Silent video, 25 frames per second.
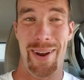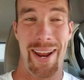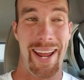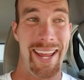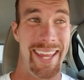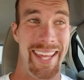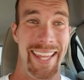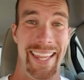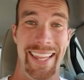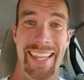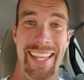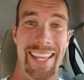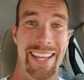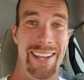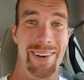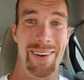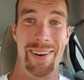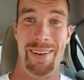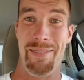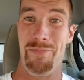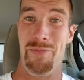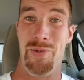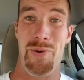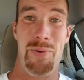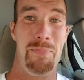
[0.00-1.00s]
I get leaner
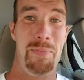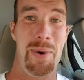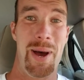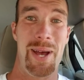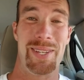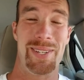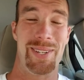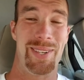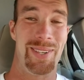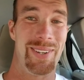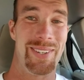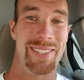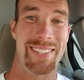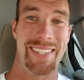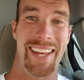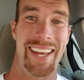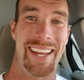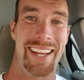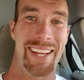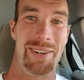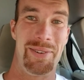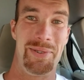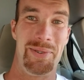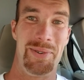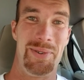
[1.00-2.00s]
and more muscular as
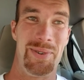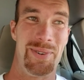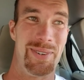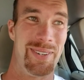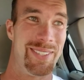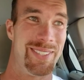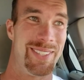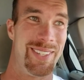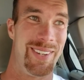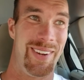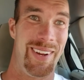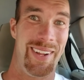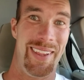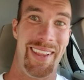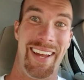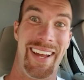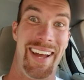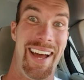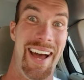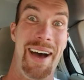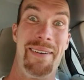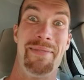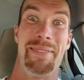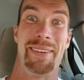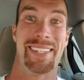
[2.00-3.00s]
I get older, so I
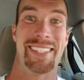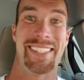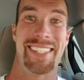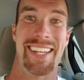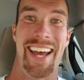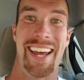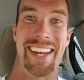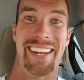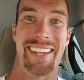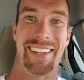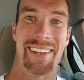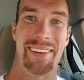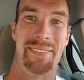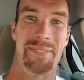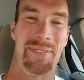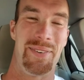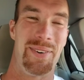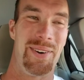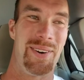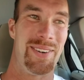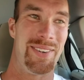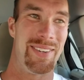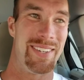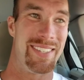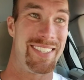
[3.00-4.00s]
like I'm excited to look
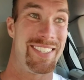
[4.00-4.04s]
forward to it.